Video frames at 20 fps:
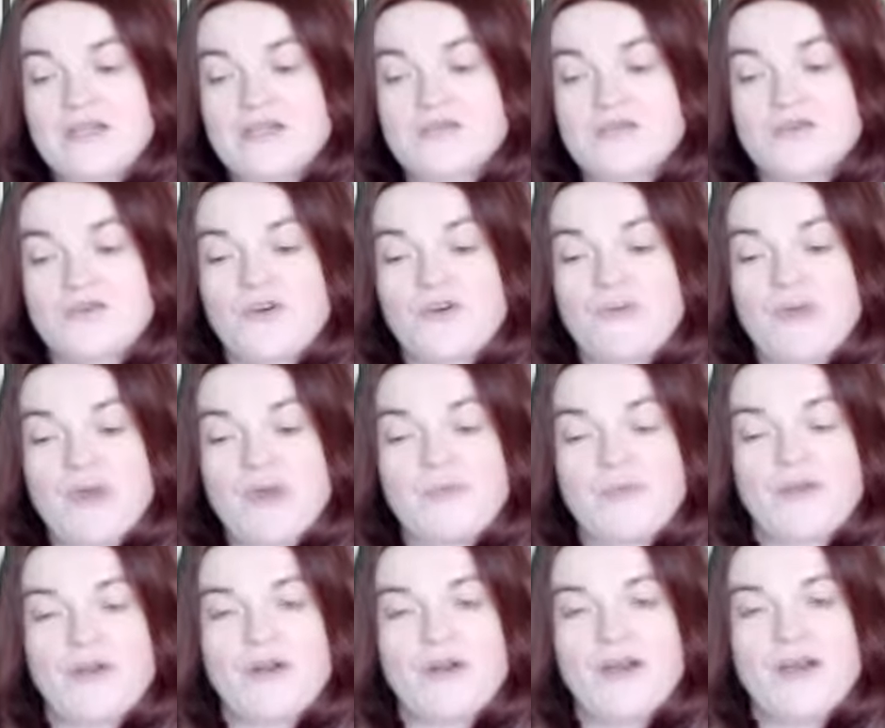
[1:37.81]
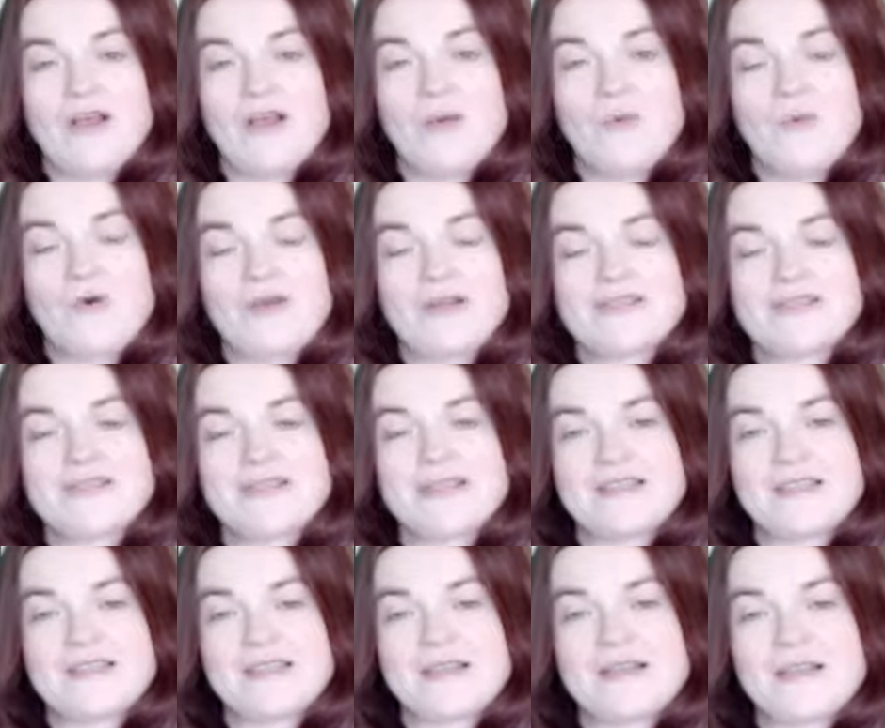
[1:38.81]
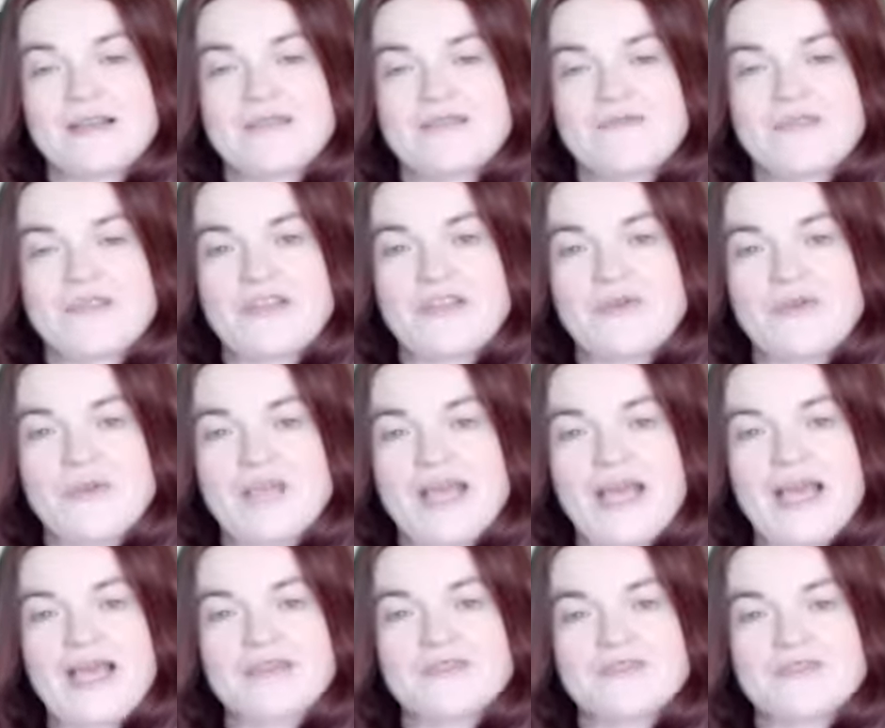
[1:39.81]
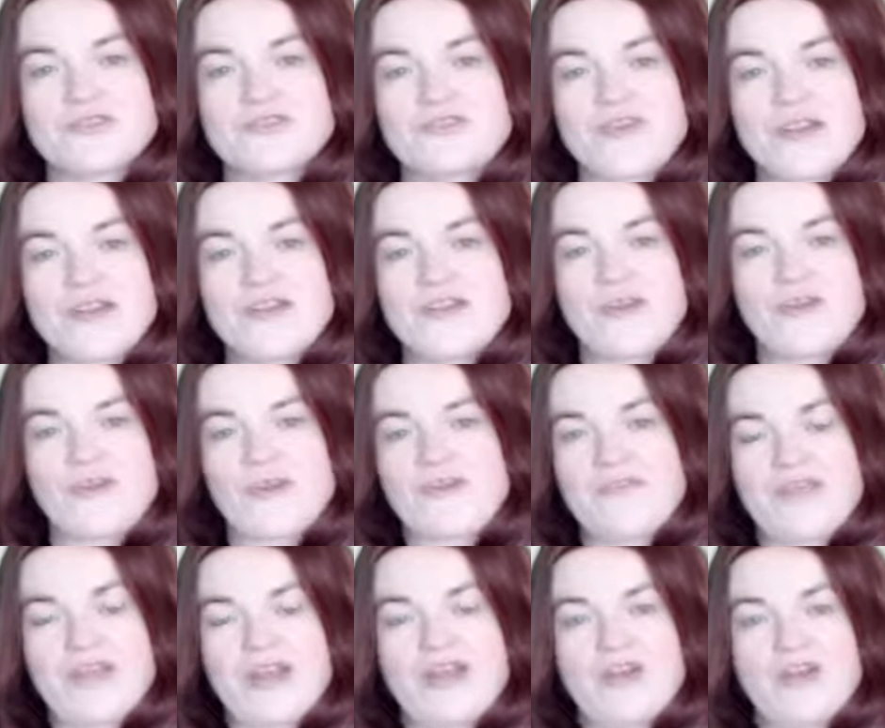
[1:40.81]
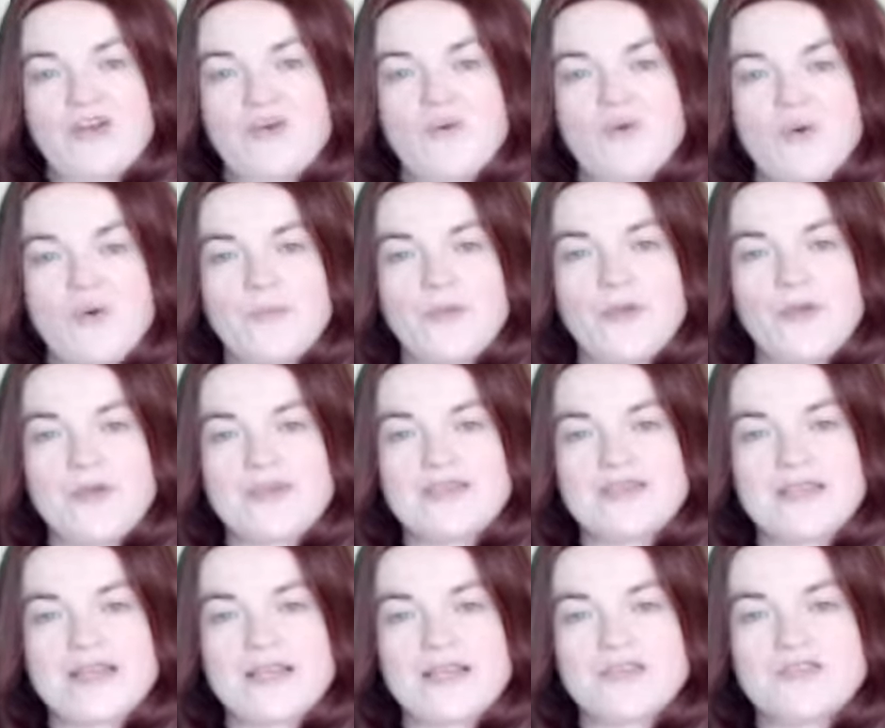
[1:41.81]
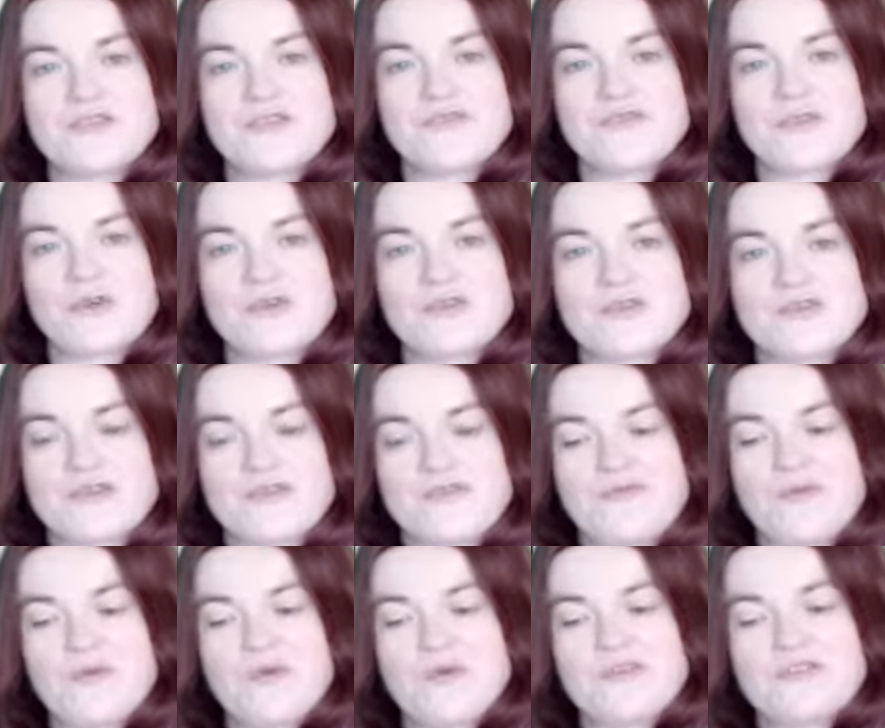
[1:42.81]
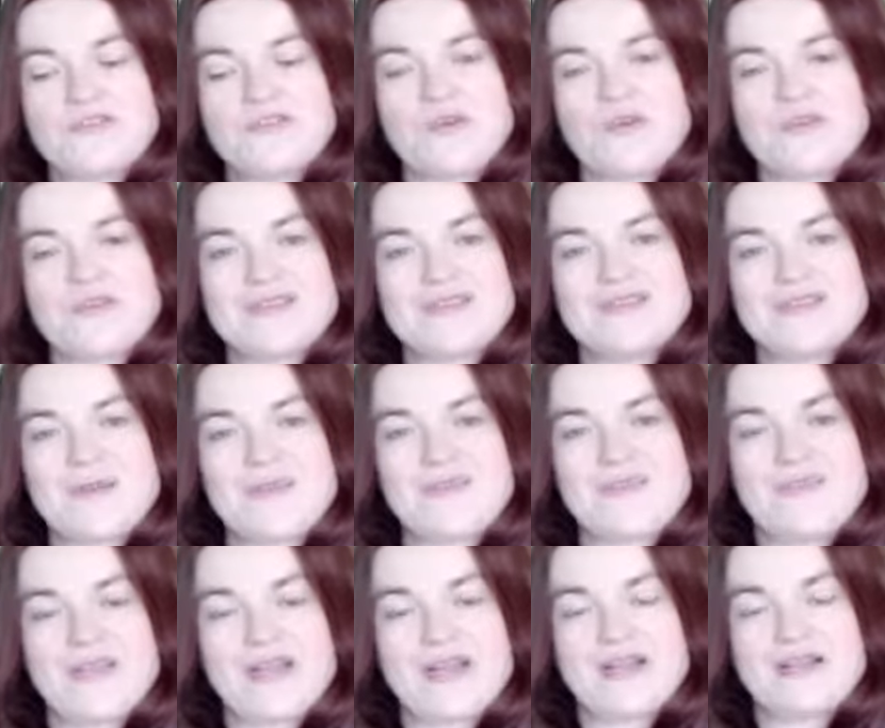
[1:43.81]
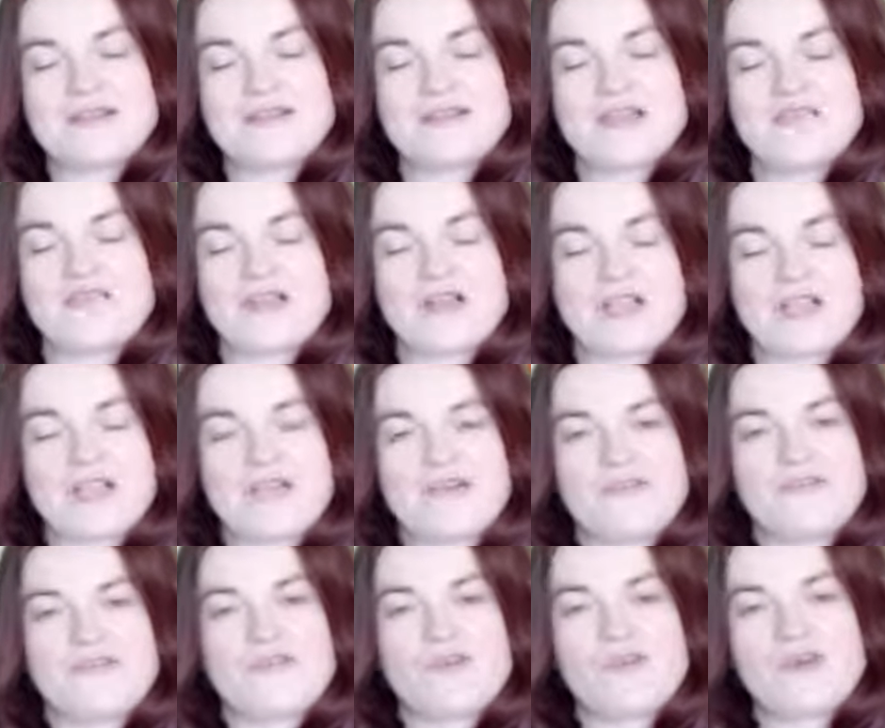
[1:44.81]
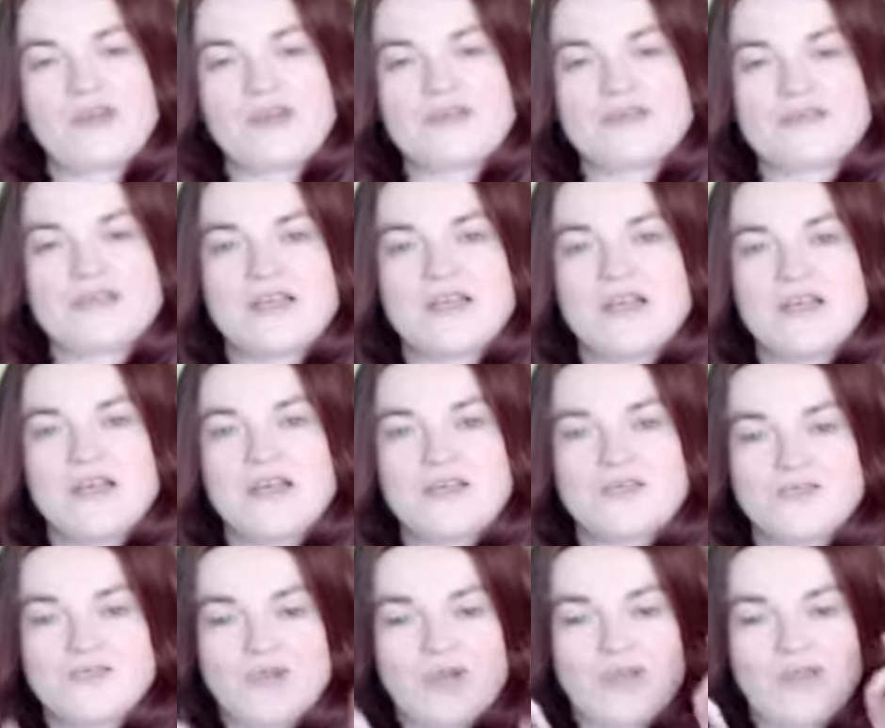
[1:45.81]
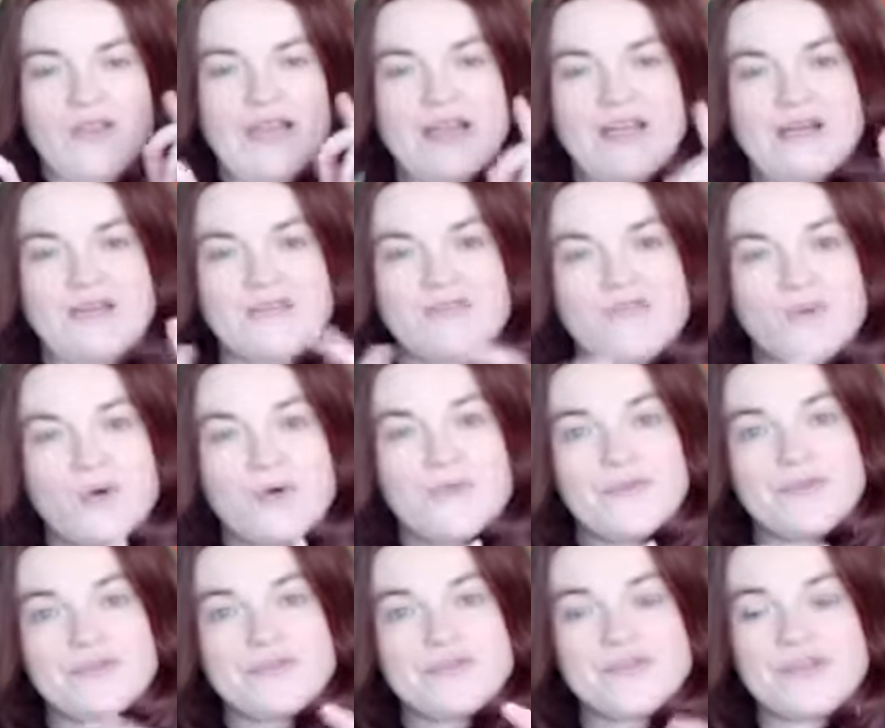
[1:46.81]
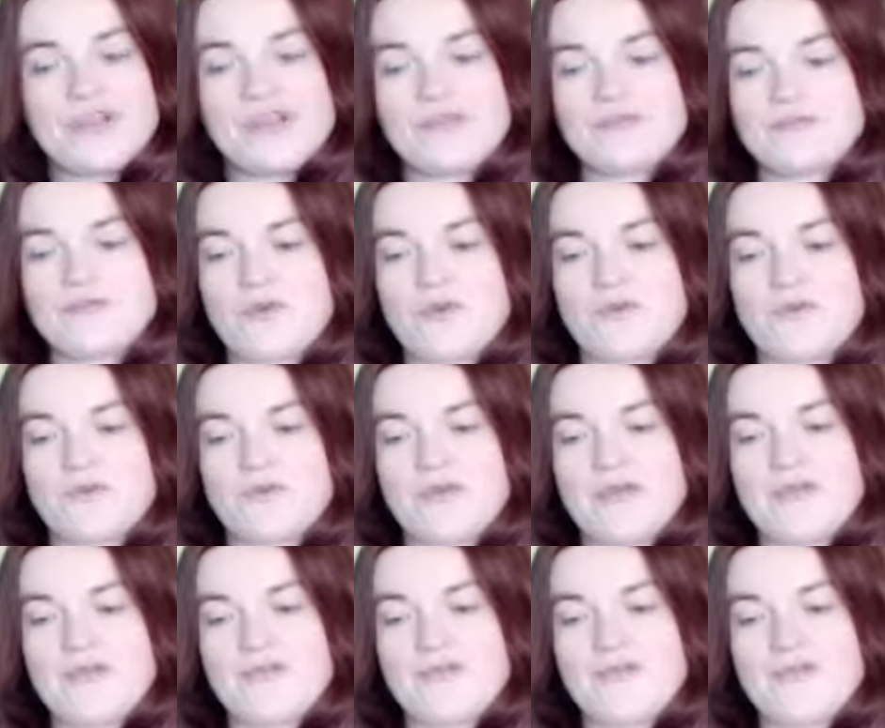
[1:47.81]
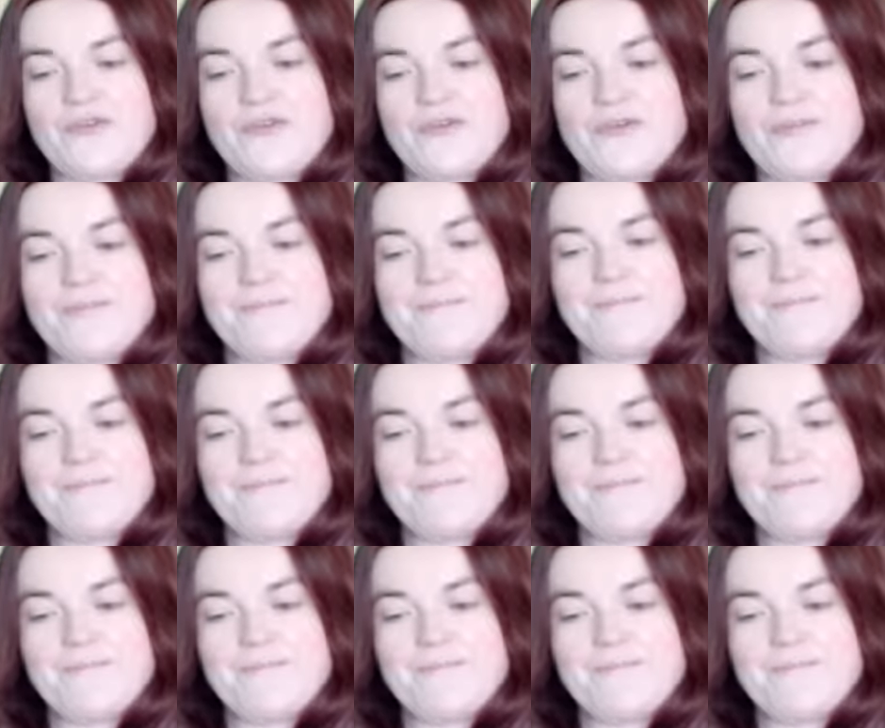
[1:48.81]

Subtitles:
So remember what I said in the last video, you can't just write down everything you know about a text. You've got to focus on something. It has to have a clear focus, so a line of thought that's trickled all the way through.